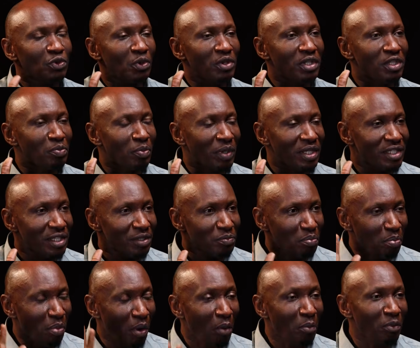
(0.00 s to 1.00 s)
told this place is
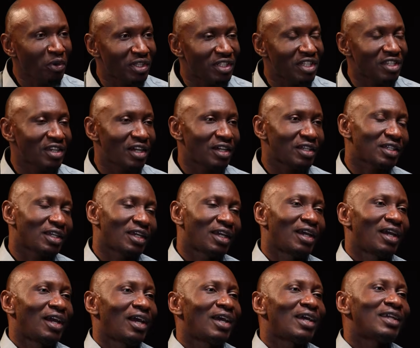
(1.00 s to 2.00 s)
bomb with dessert.
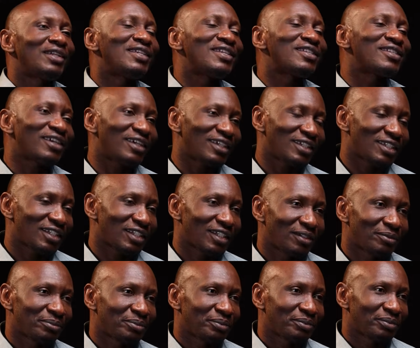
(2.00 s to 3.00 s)
Dessert.
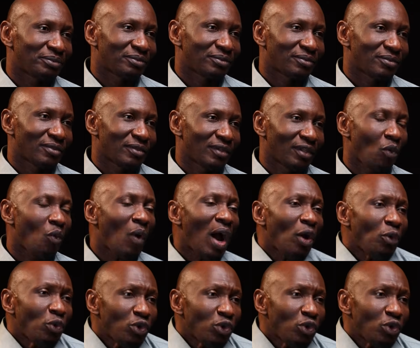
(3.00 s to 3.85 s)
Why